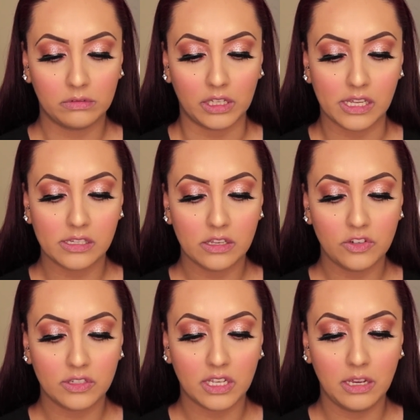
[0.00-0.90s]
I guess I'll
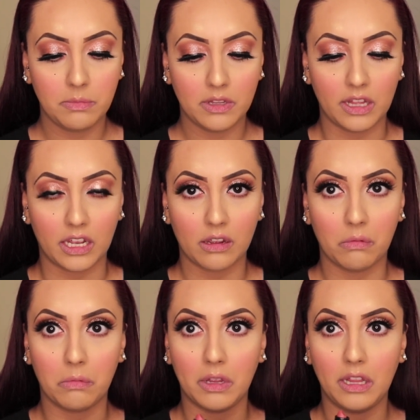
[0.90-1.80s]
just keep it like
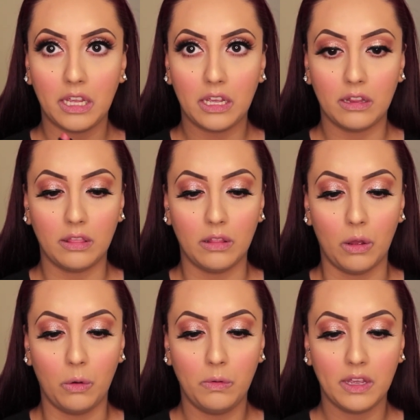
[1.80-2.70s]
really
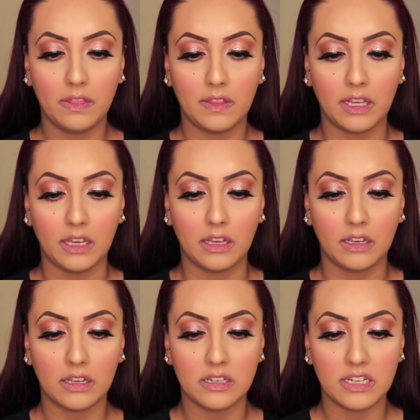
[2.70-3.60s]
low in the
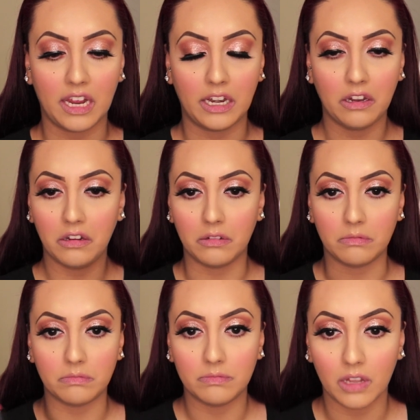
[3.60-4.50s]
container
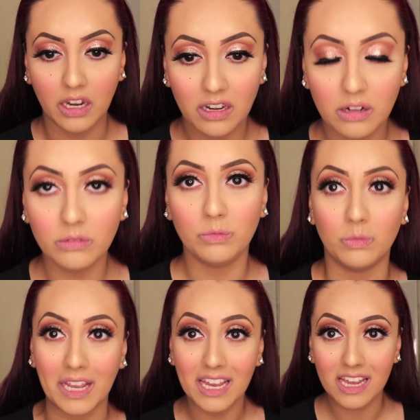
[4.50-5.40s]
and, I don't know,
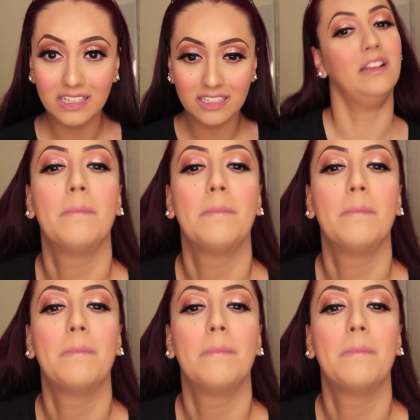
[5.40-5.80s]
wing it?